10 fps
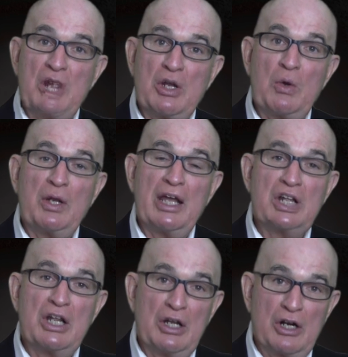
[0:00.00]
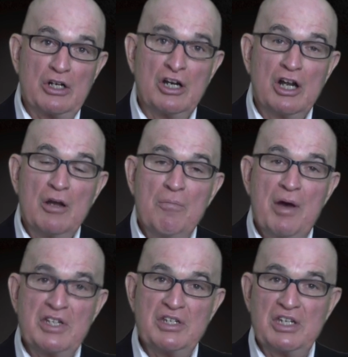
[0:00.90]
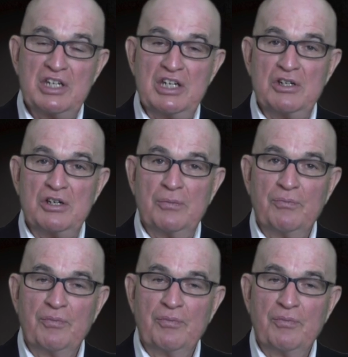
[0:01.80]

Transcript: only as a learner, but as a teacher.